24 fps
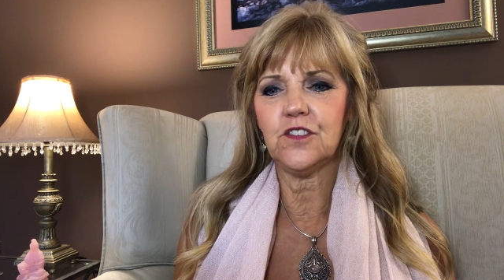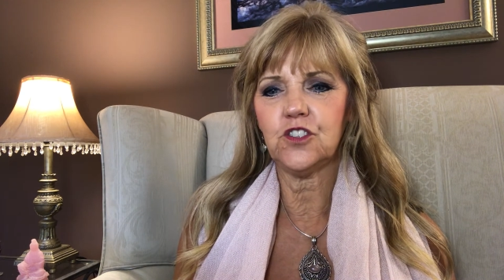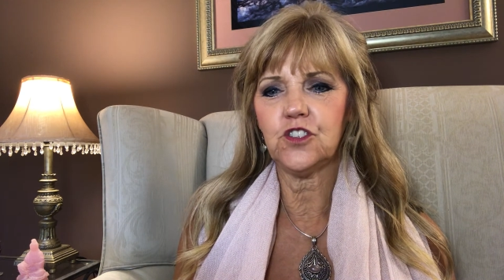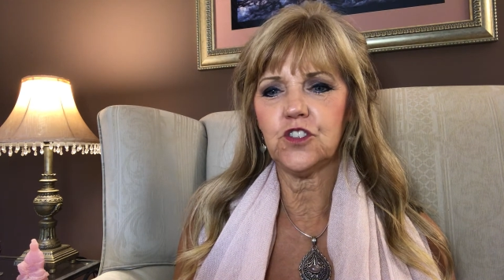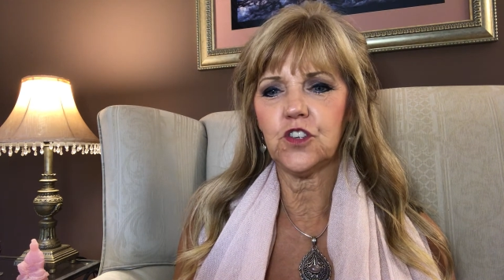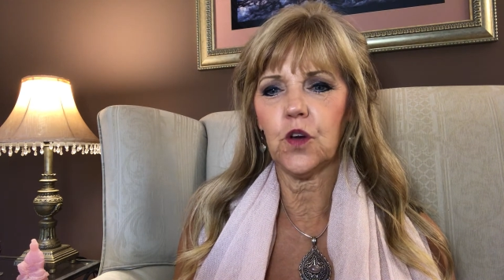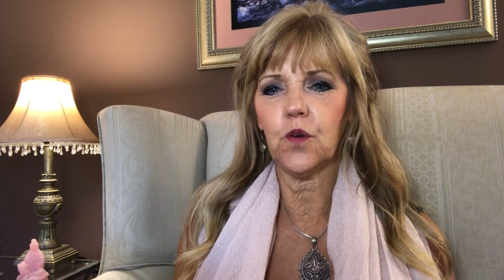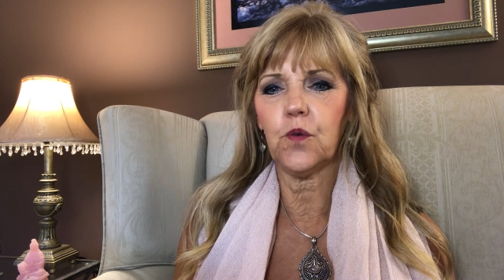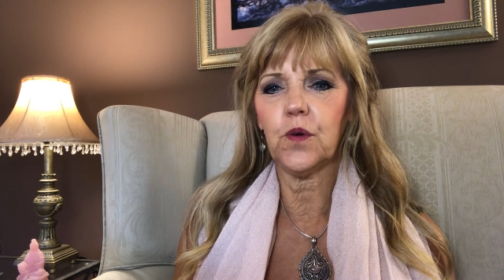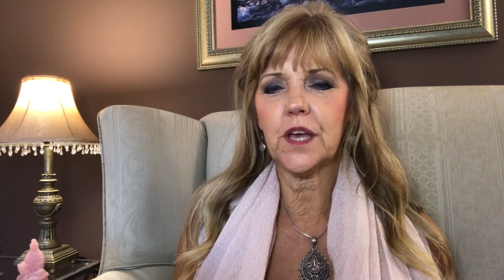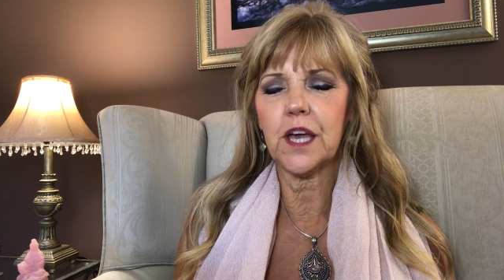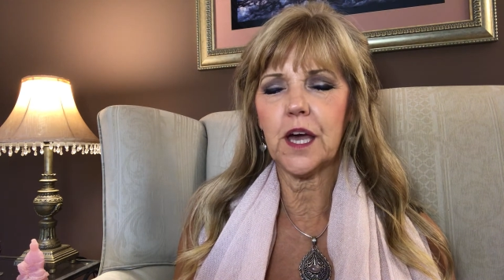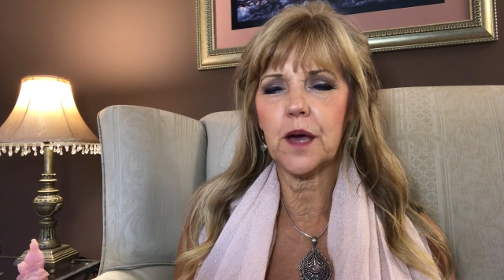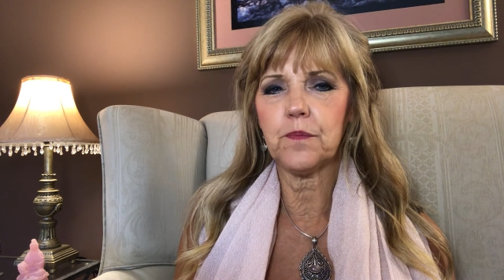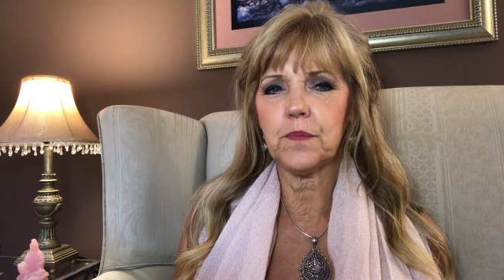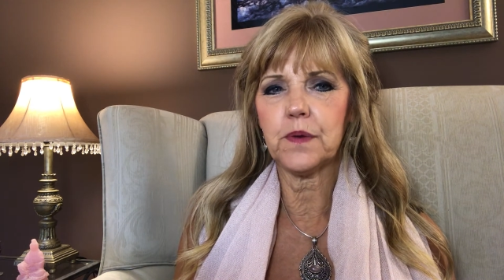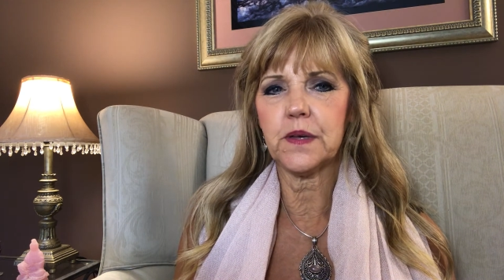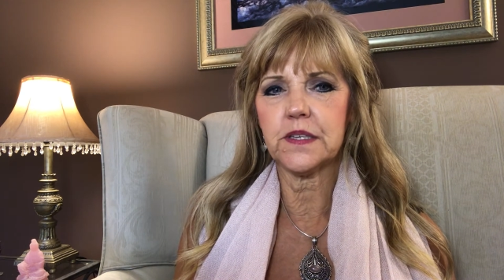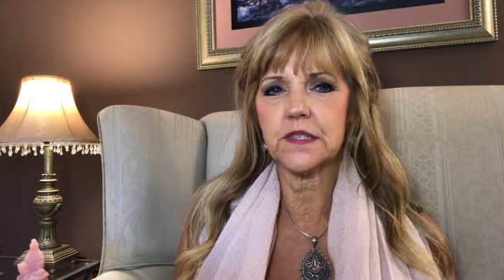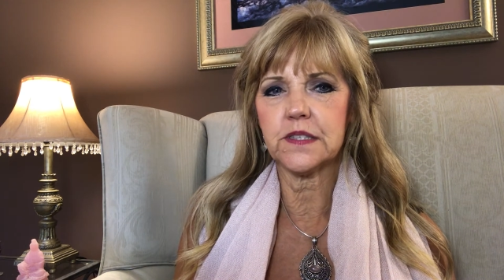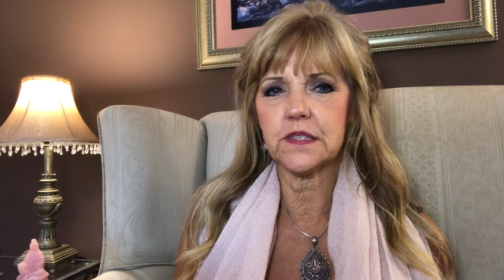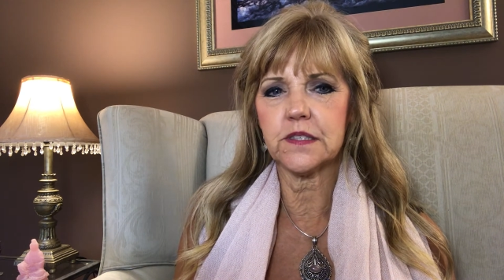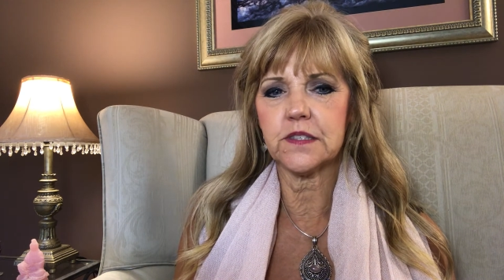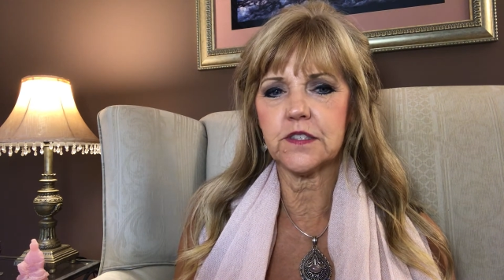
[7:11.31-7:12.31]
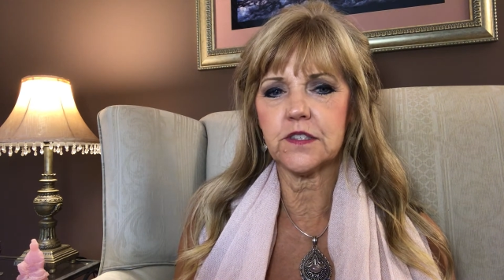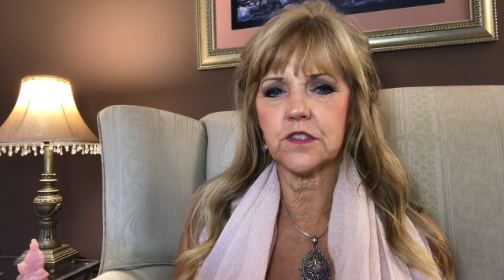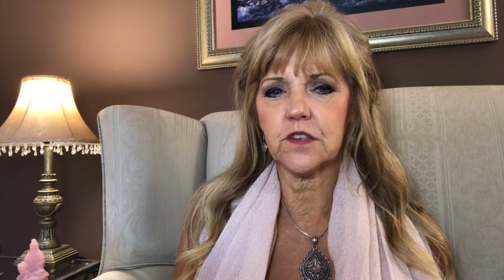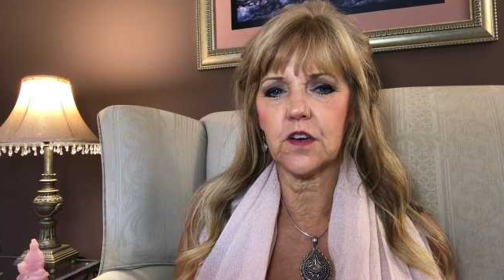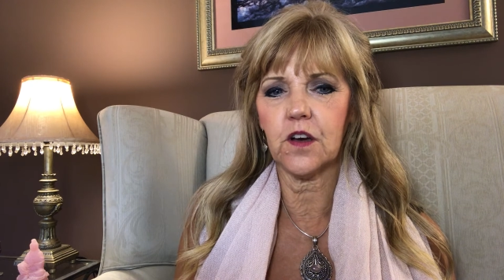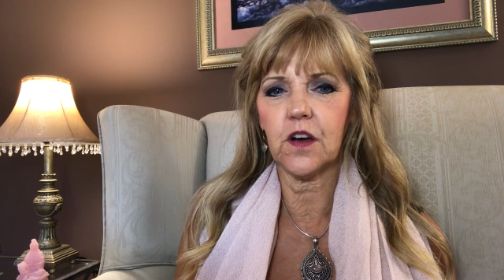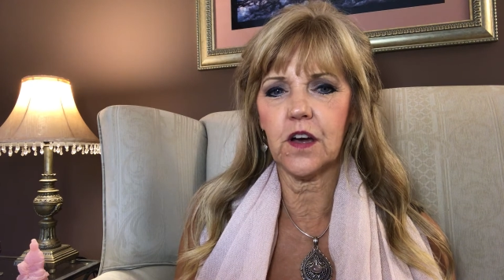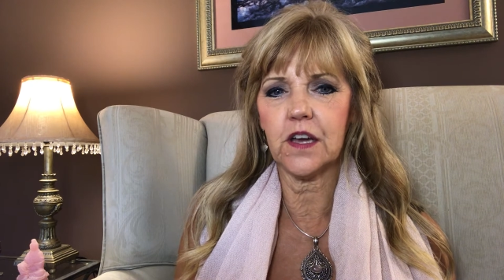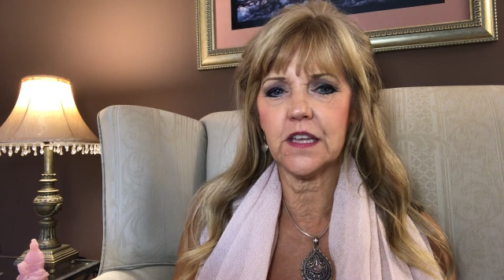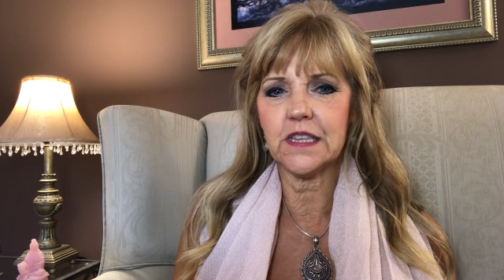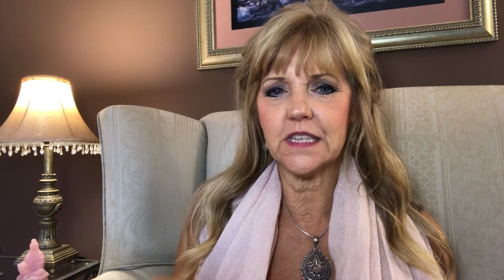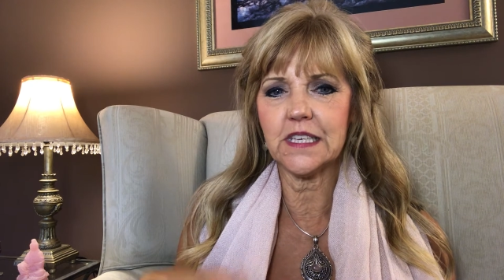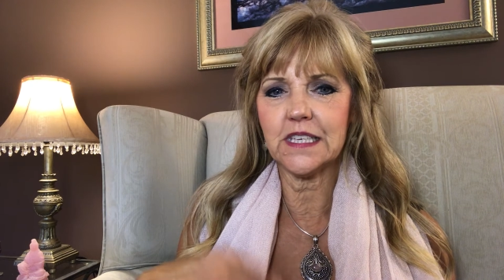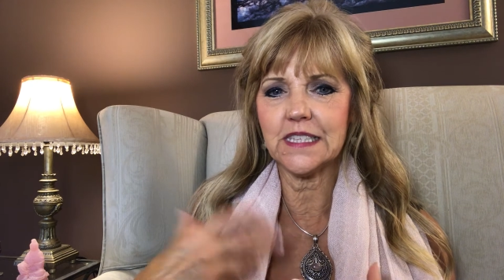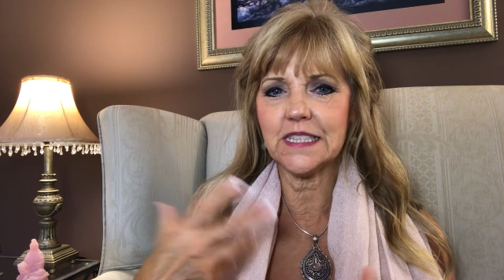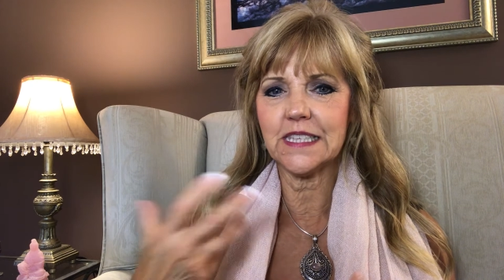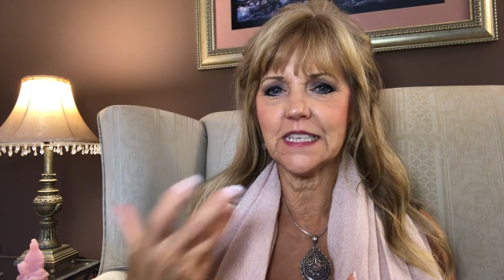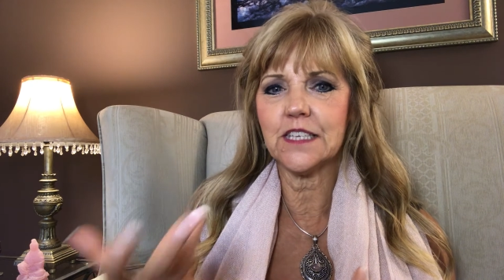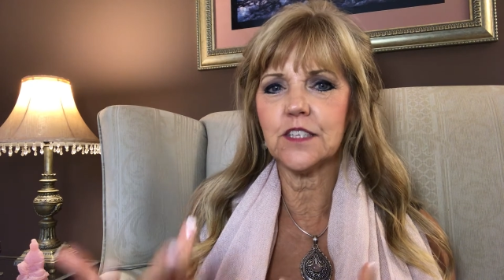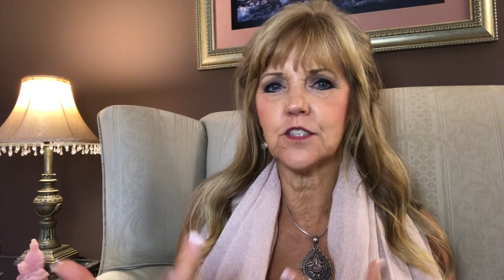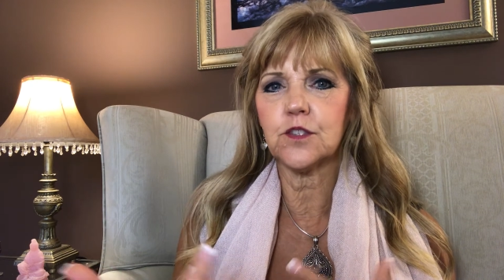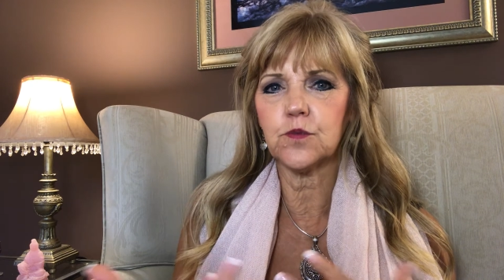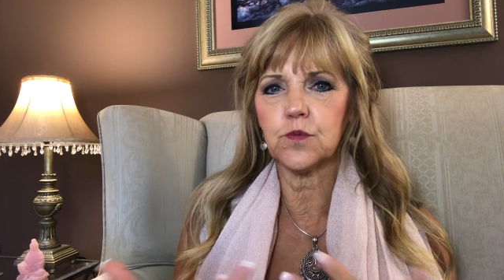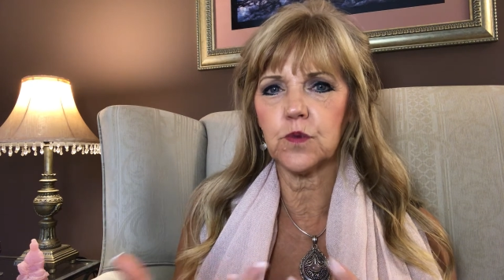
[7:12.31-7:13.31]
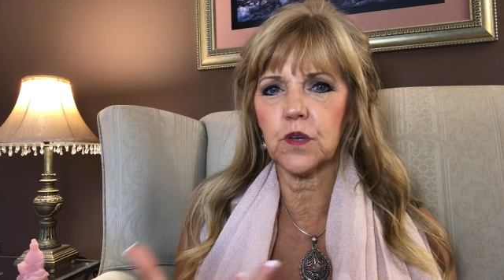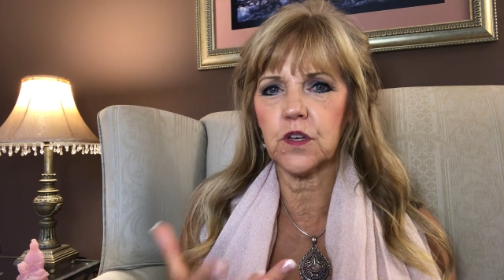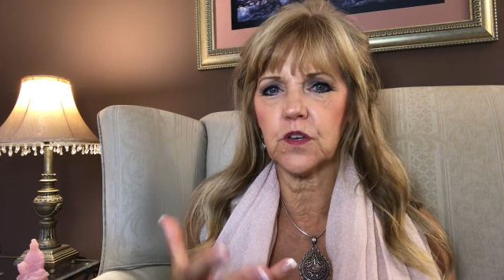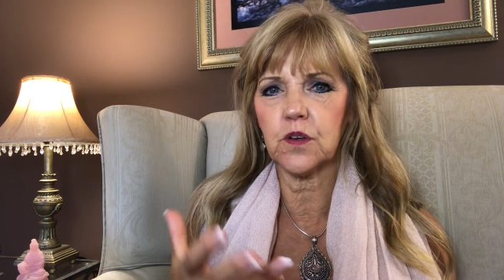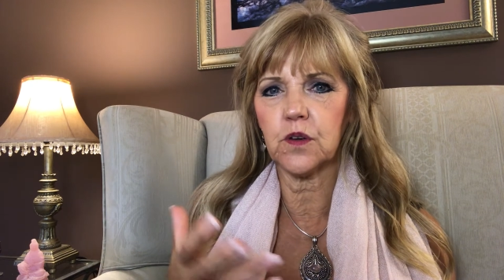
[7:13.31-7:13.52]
showing up as a sign that there's